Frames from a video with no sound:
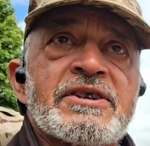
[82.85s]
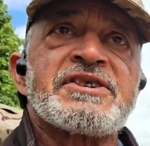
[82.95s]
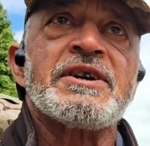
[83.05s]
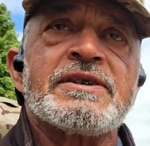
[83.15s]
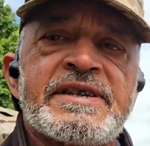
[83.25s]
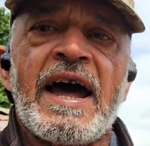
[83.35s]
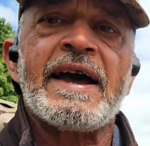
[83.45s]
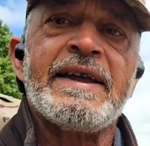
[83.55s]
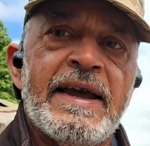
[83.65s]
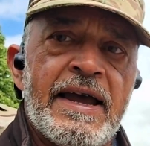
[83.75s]
a
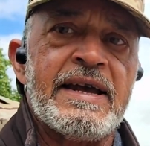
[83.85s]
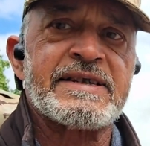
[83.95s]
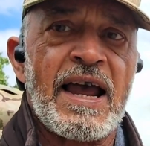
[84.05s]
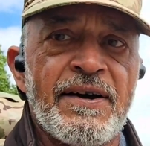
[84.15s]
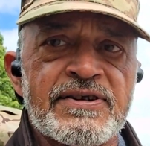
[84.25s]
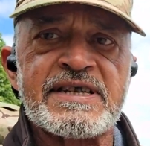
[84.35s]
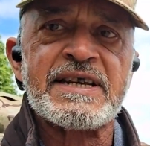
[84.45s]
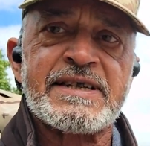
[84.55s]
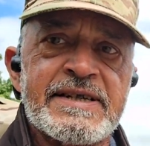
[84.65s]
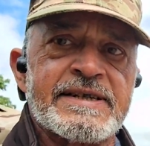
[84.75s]
Tuesday is over
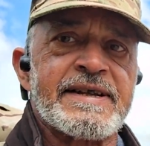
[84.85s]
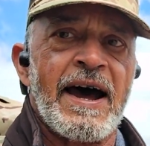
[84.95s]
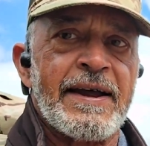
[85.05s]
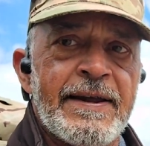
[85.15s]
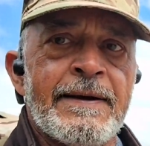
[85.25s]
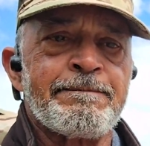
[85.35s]
60s day.